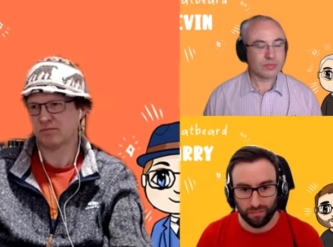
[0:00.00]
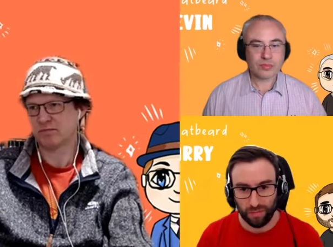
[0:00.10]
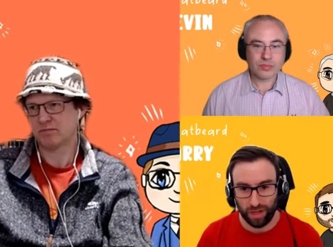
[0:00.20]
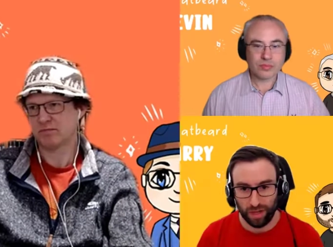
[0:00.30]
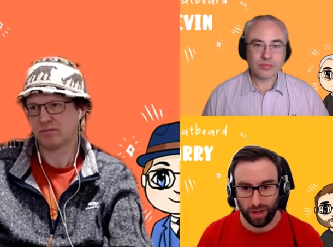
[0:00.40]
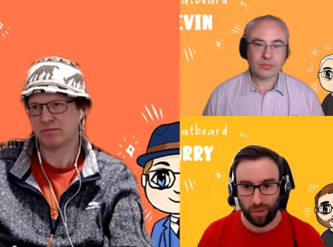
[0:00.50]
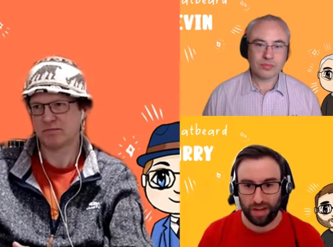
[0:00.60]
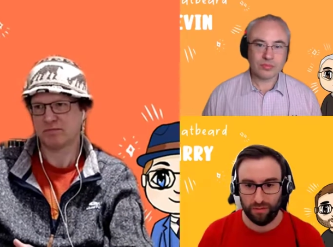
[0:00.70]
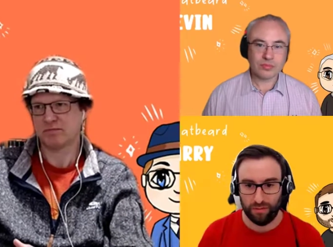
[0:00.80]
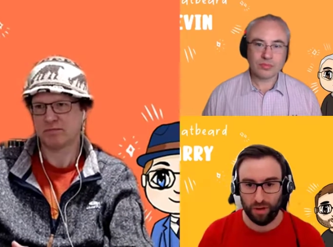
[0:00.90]
Speaker 1: uh,
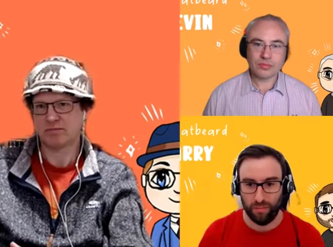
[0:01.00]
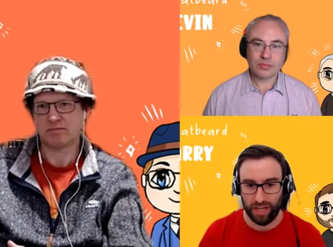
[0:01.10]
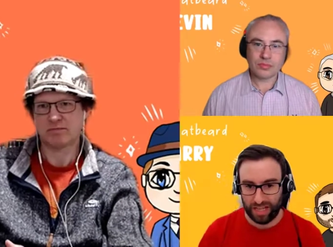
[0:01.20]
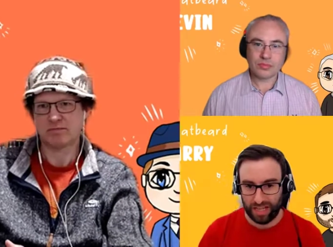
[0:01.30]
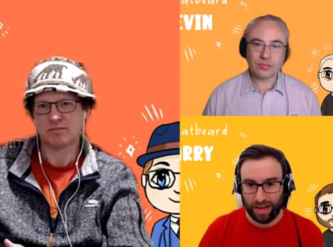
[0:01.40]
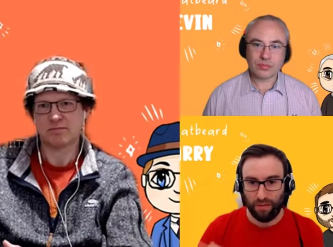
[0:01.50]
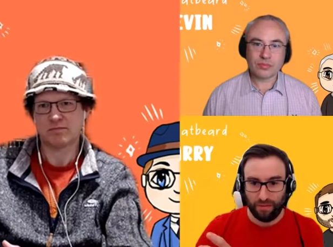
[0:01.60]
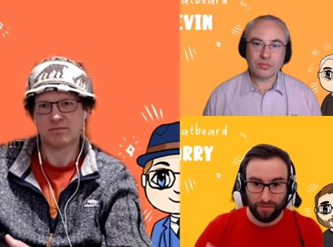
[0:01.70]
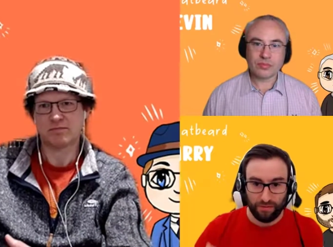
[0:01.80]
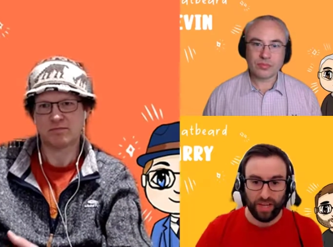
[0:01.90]
platform. It's how that
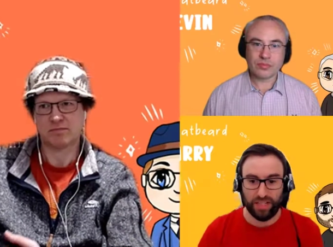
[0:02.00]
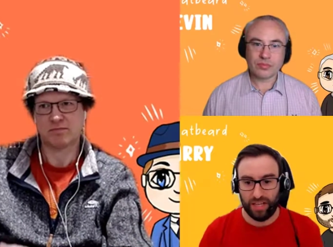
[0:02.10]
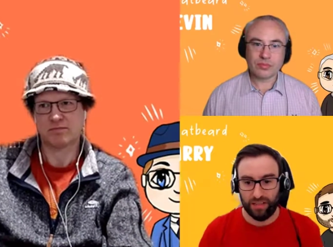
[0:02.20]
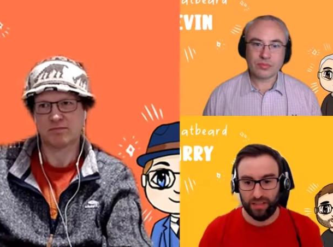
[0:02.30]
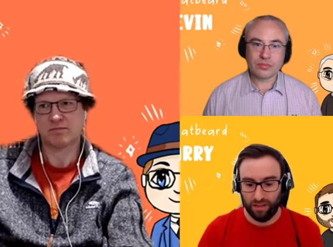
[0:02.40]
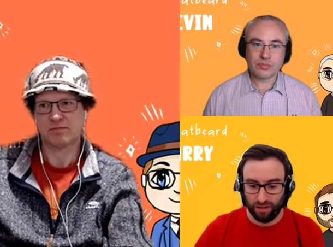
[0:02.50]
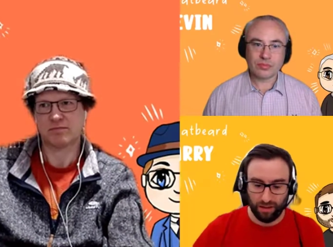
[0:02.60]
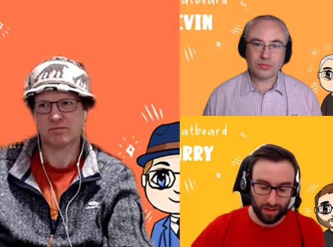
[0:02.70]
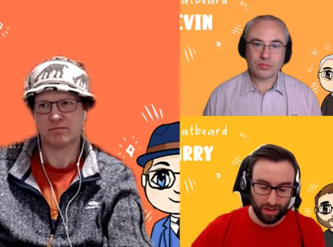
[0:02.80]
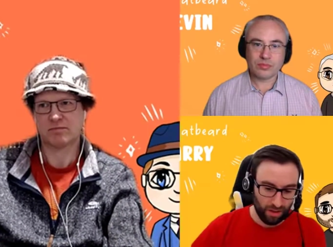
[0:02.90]
fits into the
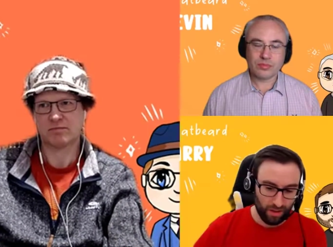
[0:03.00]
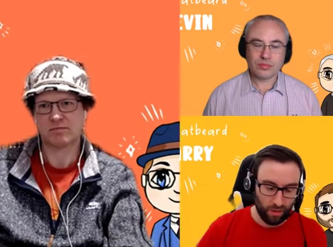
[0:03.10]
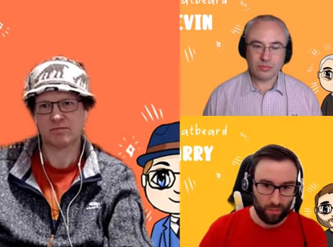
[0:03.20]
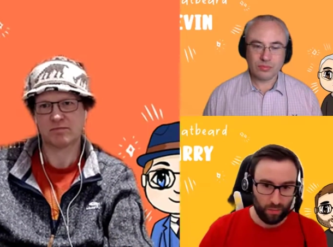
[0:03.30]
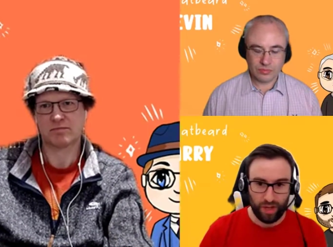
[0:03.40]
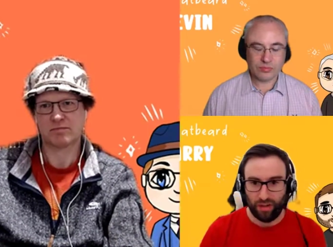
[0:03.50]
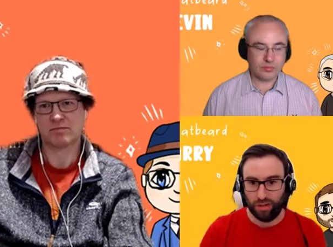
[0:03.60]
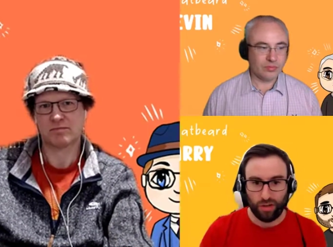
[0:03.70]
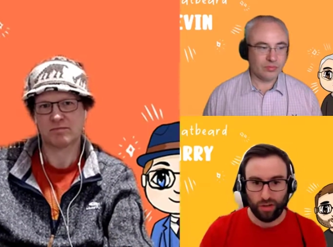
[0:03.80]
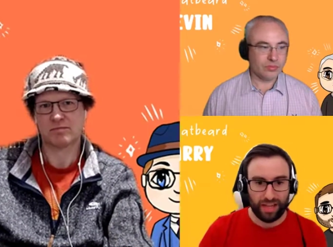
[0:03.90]
the bigger
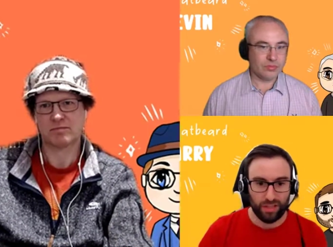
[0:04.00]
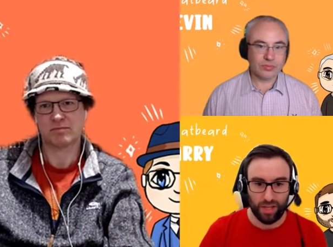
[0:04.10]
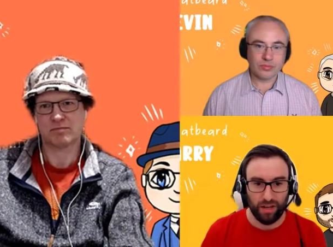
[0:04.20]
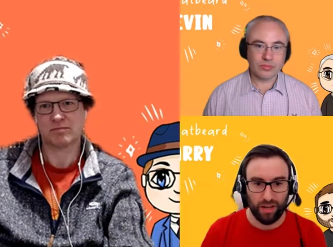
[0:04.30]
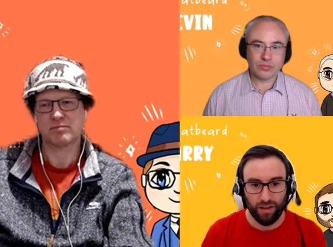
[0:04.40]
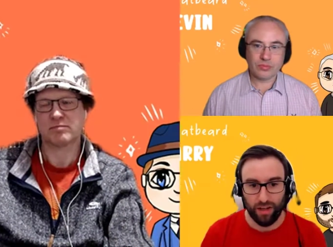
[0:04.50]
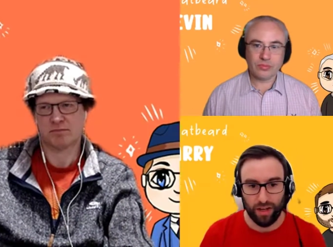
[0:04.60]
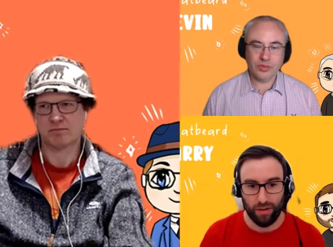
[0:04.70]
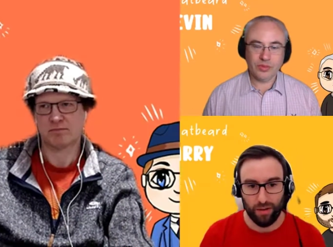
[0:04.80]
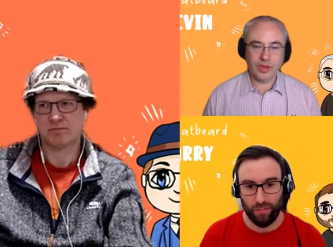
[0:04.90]
strategy. Um,
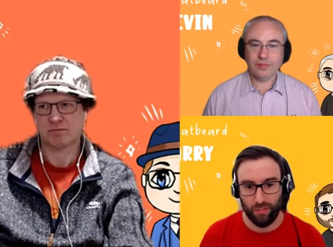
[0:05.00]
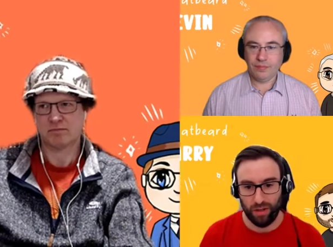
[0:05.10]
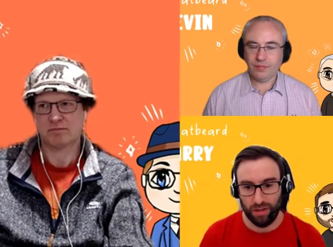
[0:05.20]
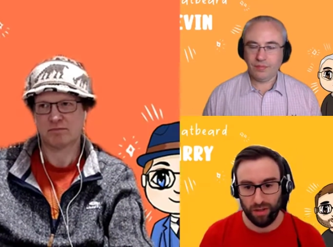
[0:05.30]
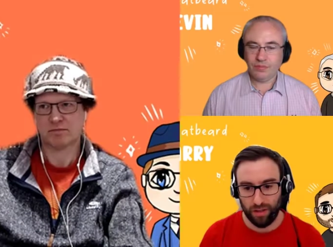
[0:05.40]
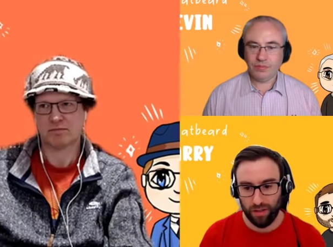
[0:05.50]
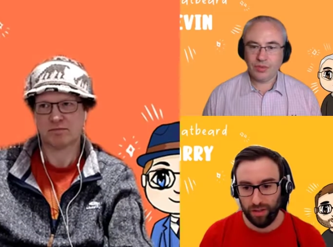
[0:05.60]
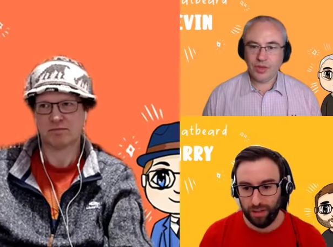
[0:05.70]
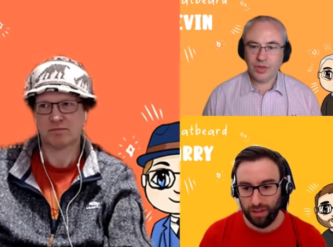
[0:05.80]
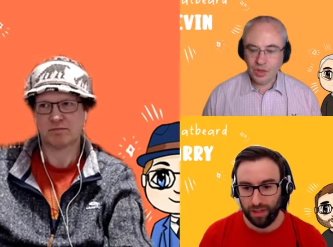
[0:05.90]
yeah. Really.
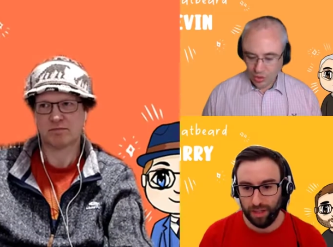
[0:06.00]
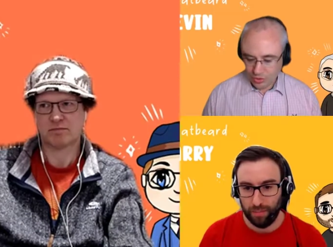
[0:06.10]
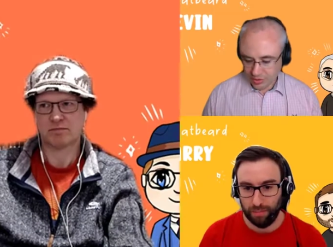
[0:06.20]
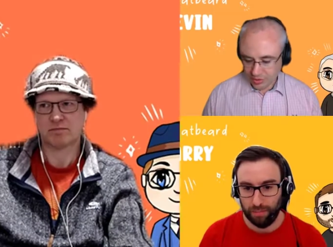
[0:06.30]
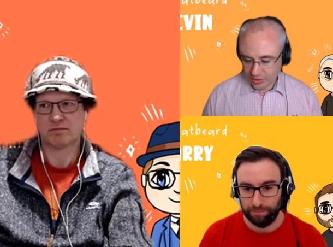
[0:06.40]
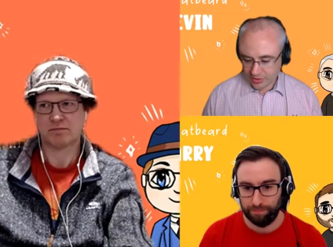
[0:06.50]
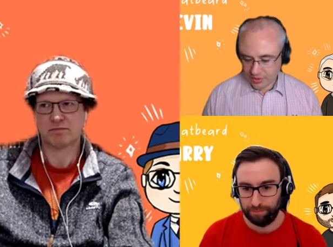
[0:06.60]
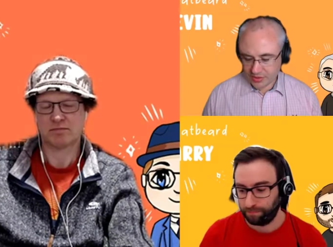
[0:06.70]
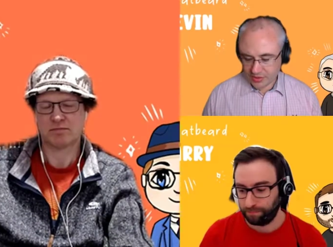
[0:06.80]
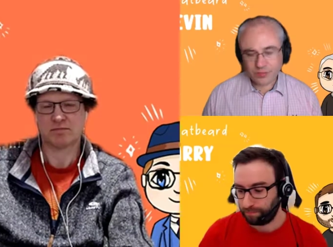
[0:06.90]
Speaker 2: Um, Although I, I
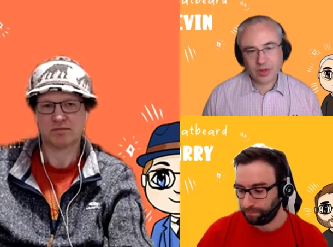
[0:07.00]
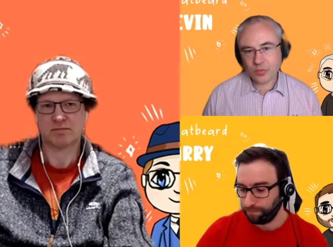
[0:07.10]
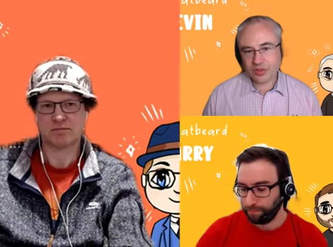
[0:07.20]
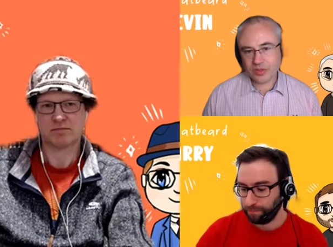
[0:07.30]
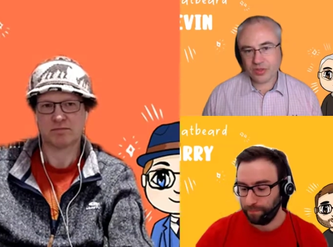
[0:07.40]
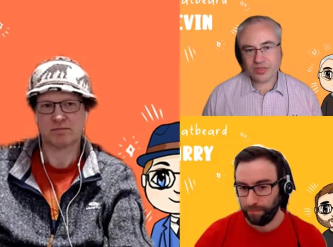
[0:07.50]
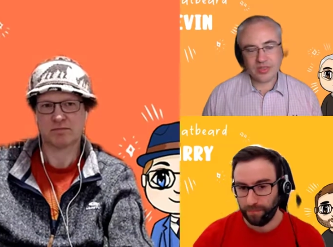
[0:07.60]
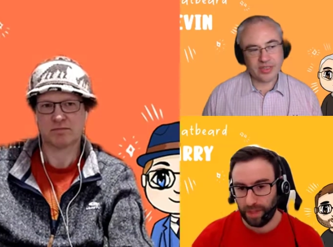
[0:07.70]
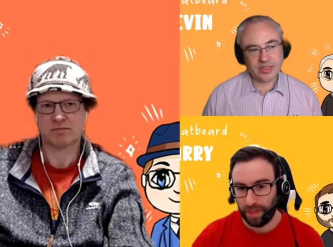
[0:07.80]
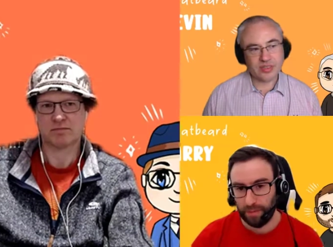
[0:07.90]
did read one that
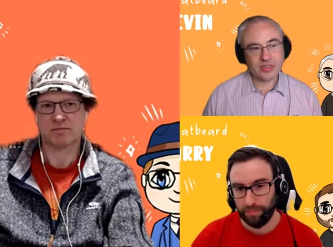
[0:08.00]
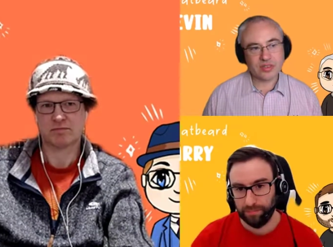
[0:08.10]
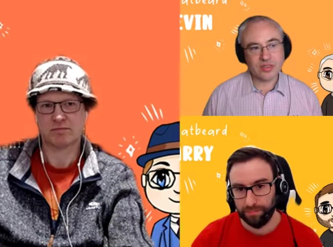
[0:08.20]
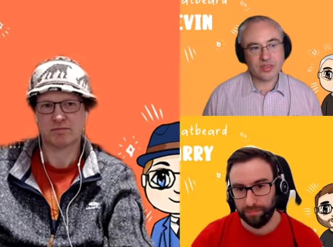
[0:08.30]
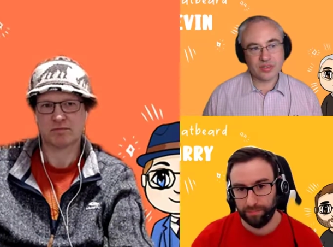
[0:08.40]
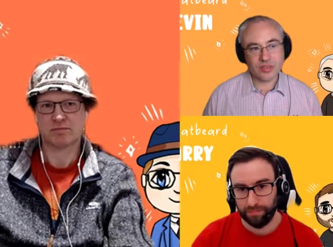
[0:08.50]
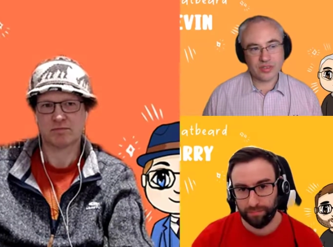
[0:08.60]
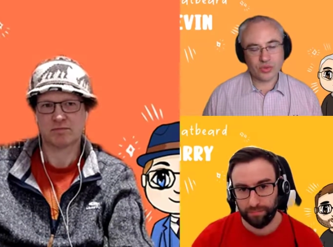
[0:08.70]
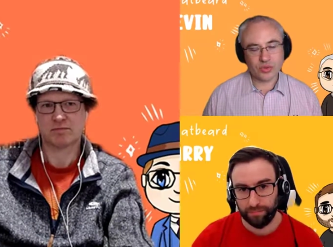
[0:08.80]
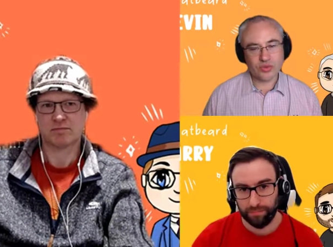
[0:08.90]
said that
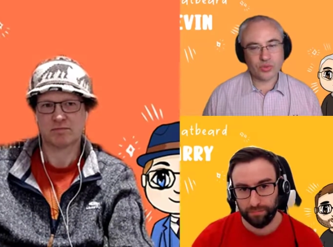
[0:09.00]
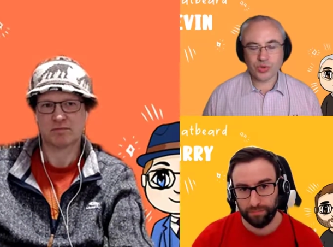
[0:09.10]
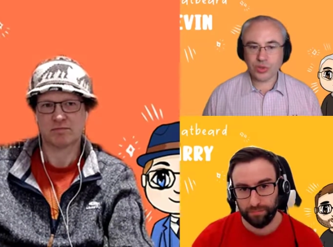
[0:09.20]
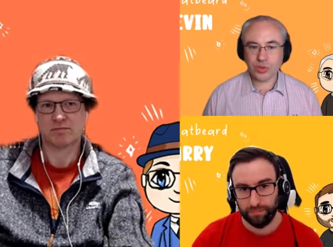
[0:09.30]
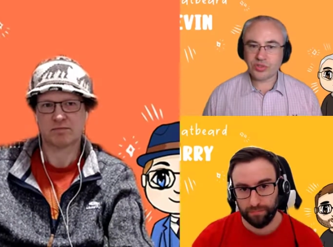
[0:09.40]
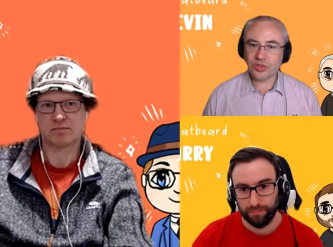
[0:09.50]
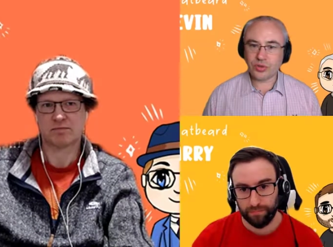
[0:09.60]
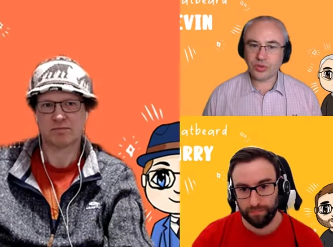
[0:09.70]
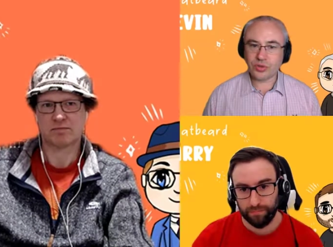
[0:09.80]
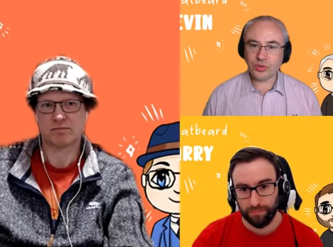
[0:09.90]
Discord's all hosted on
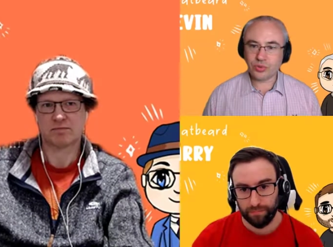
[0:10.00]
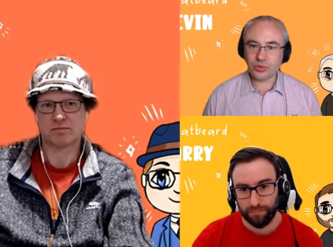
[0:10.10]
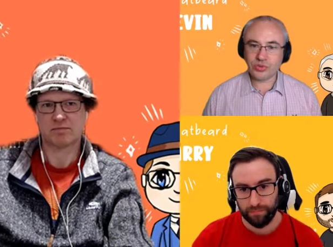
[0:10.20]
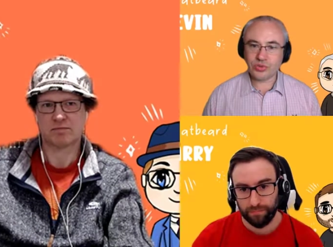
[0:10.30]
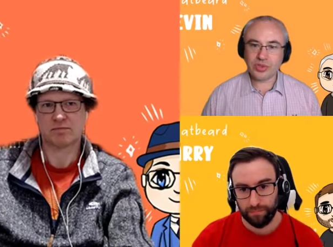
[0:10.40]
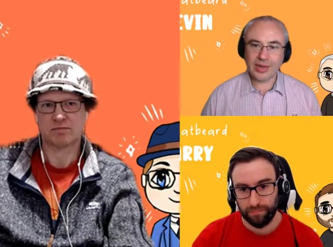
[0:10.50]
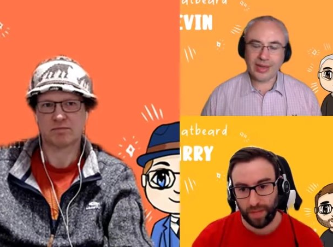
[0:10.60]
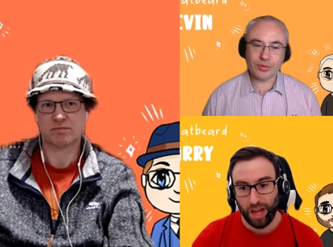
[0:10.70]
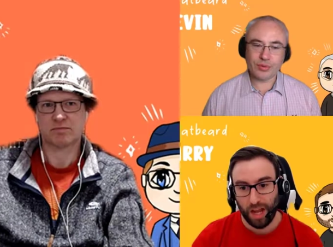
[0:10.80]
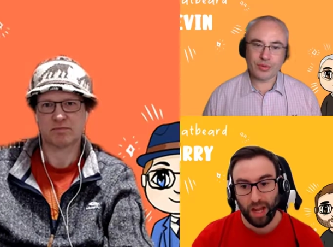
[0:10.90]
Google's
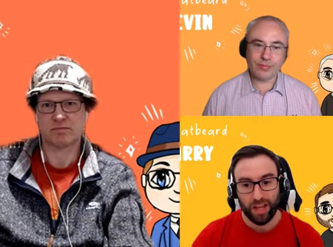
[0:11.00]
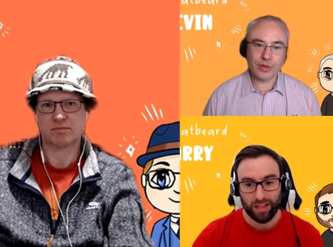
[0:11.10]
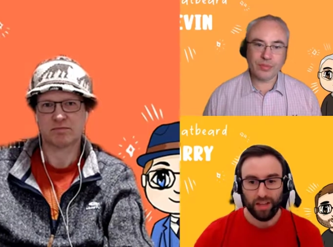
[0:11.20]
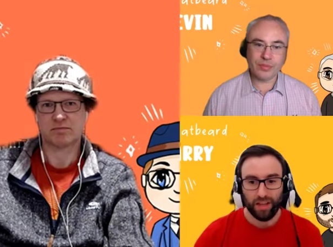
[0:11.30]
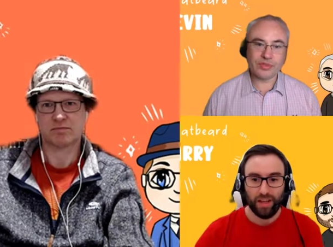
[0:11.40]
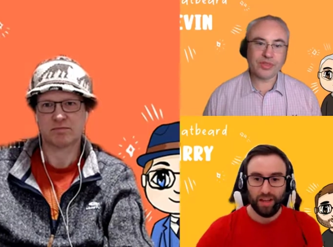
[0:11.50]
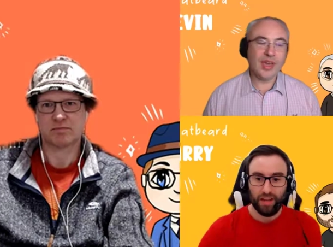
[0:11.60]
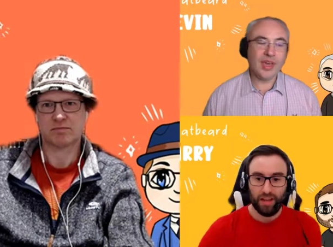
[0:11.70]
cloud at the moment. Yeah, I